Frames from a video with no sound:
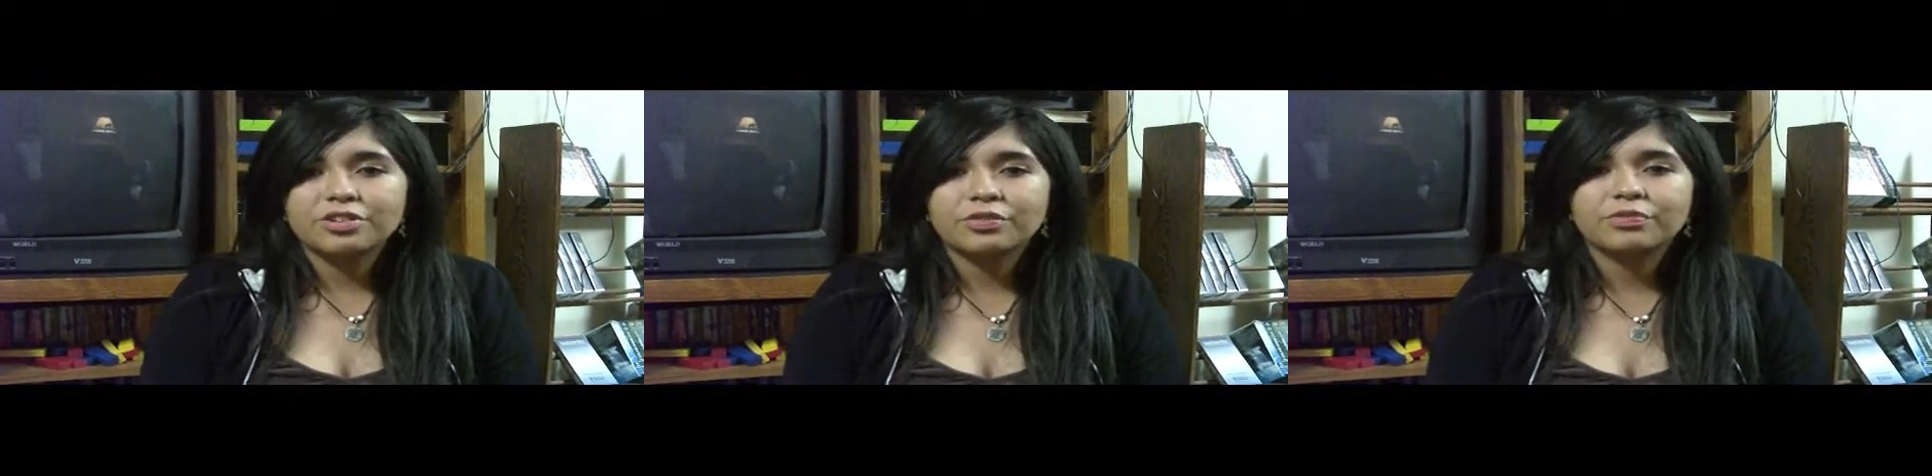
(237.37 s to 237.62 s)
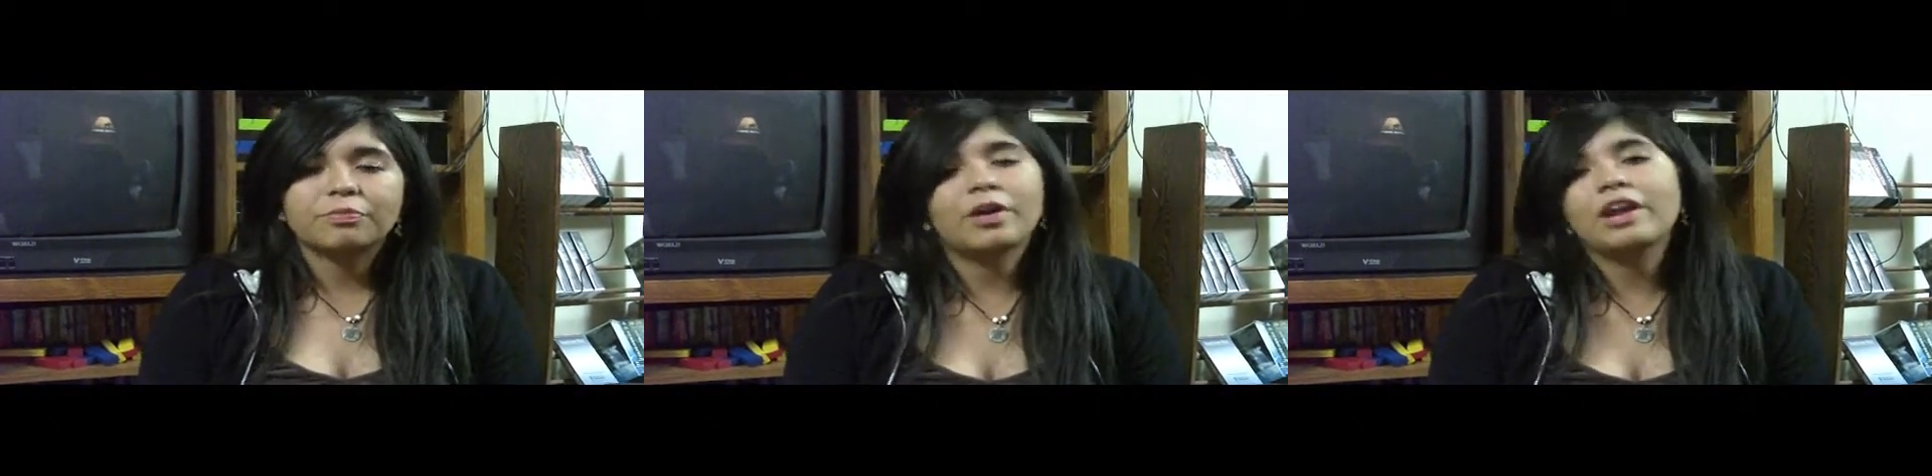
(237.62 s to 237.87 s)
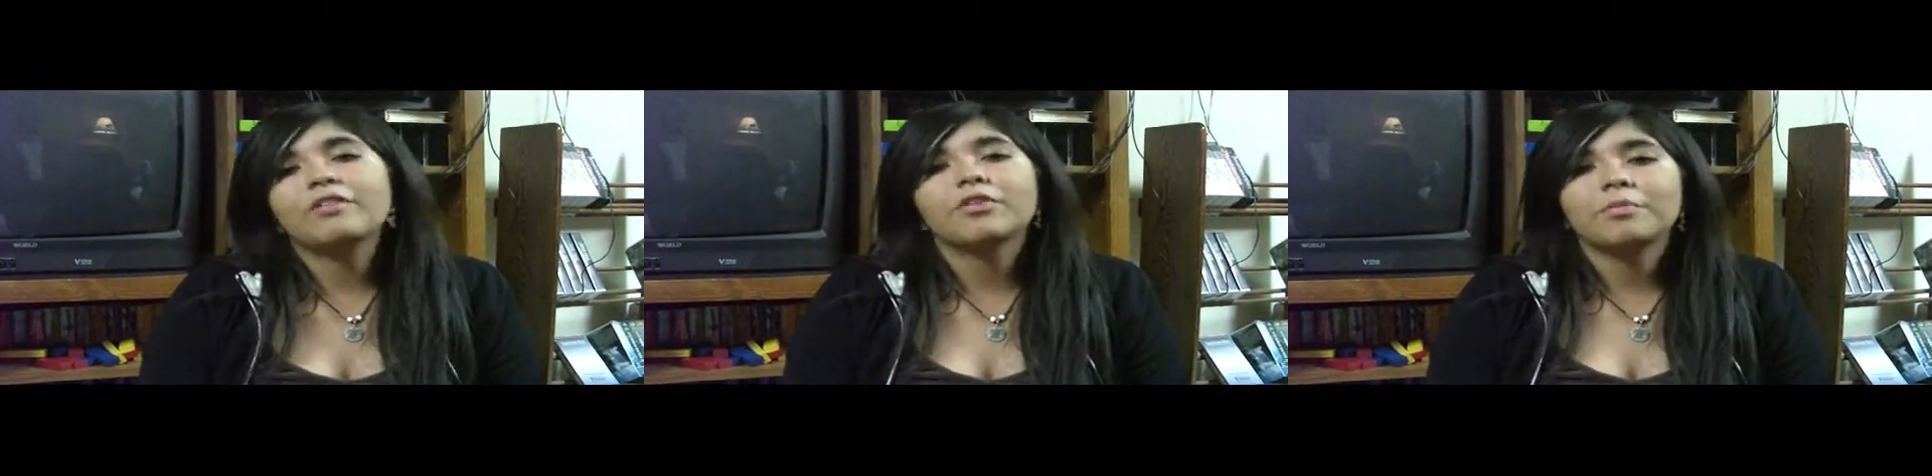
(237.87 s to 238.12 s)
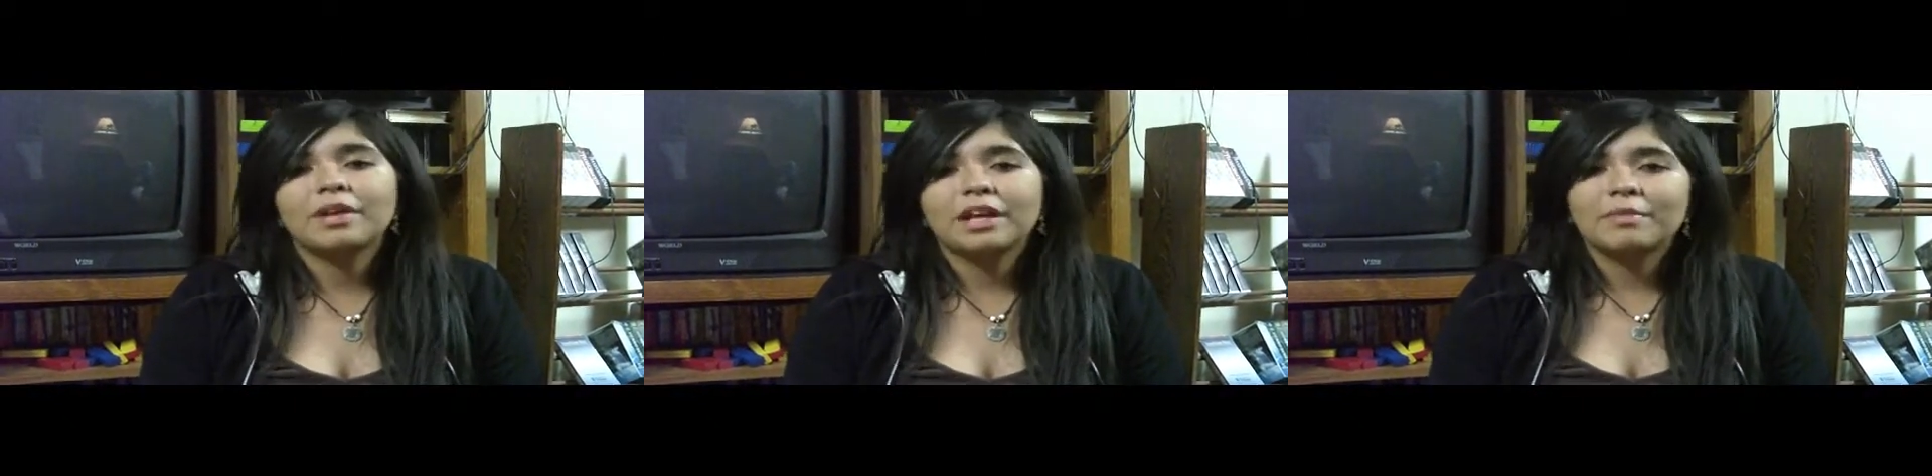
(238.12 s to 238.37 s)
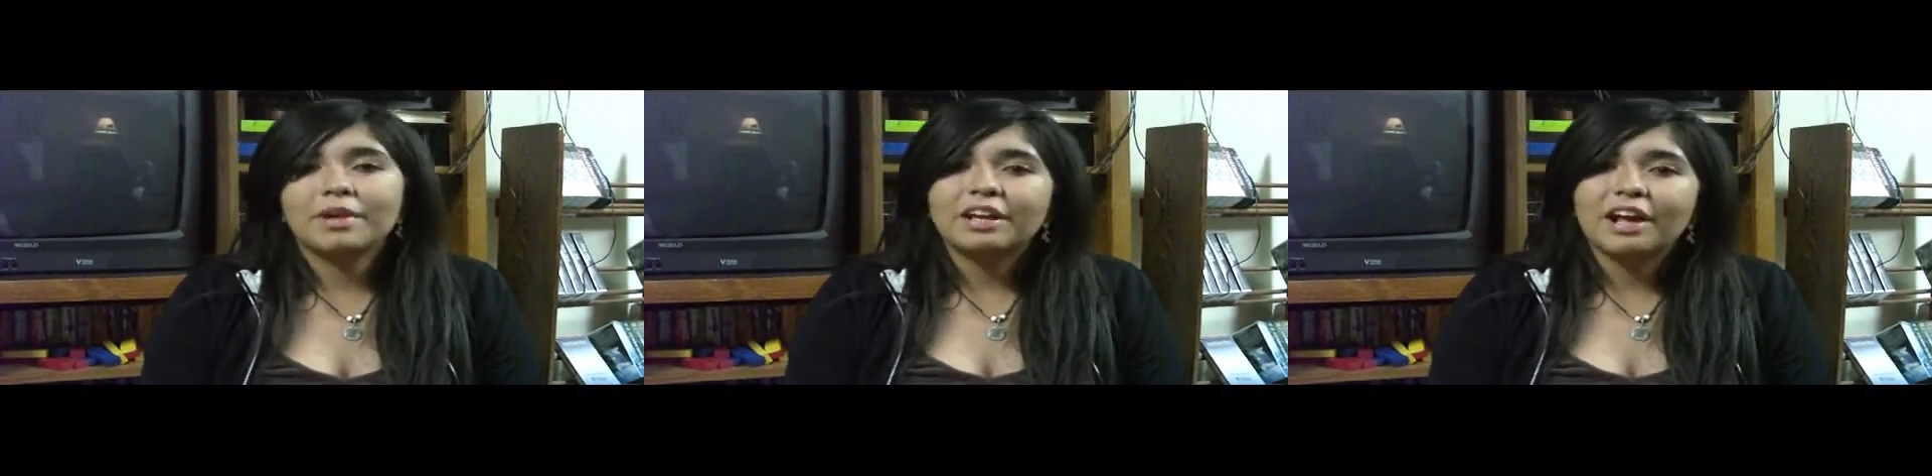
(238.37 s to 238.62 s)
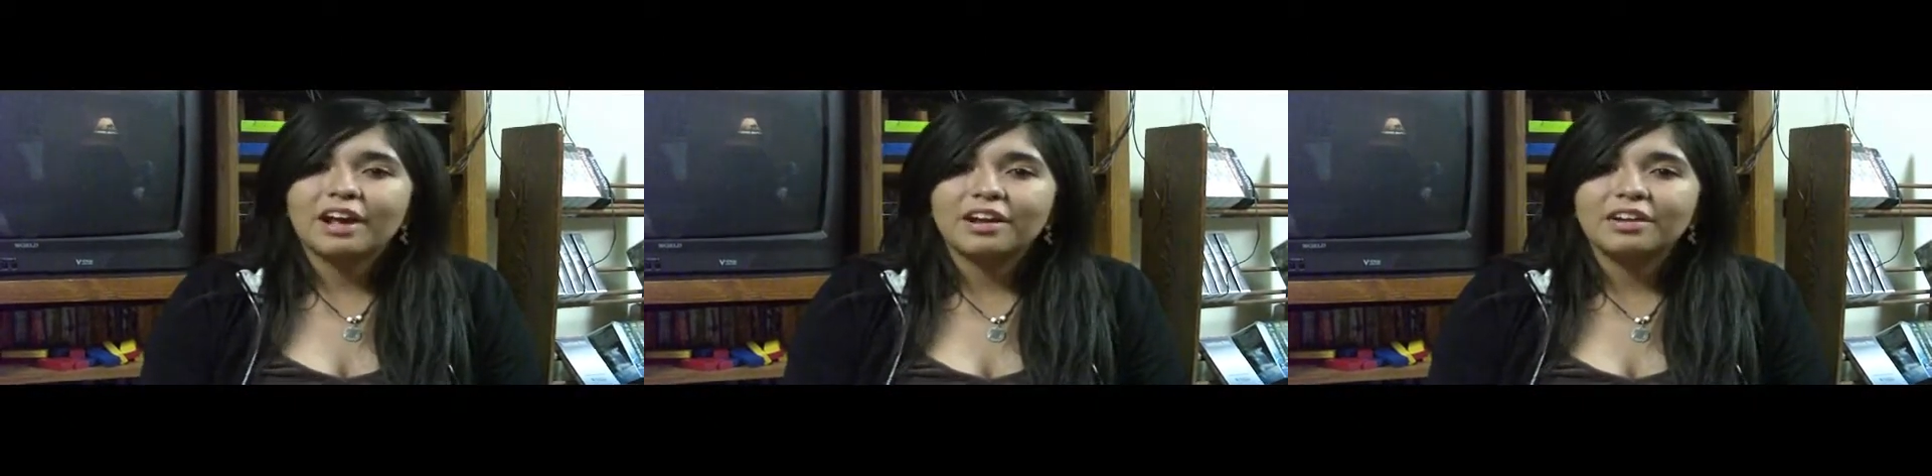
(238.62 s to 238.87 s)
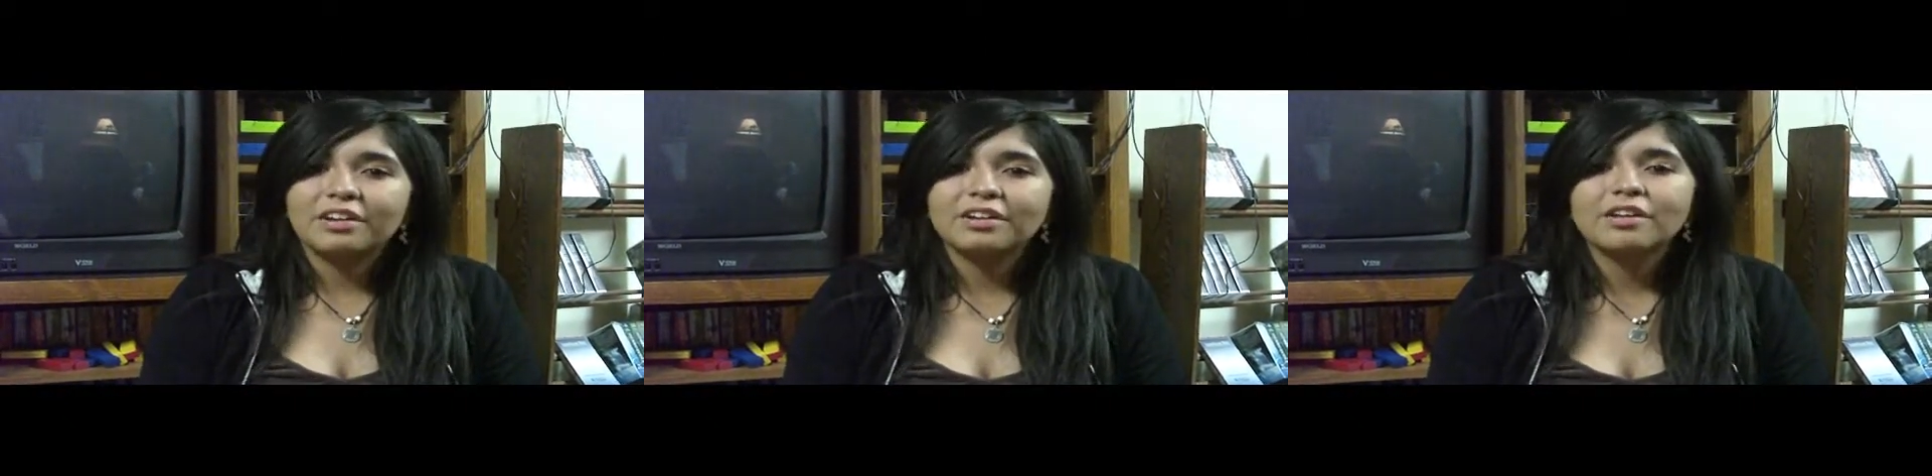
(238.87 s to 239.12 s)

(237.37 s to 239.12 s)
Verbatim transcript: you've prayed for me and my dad.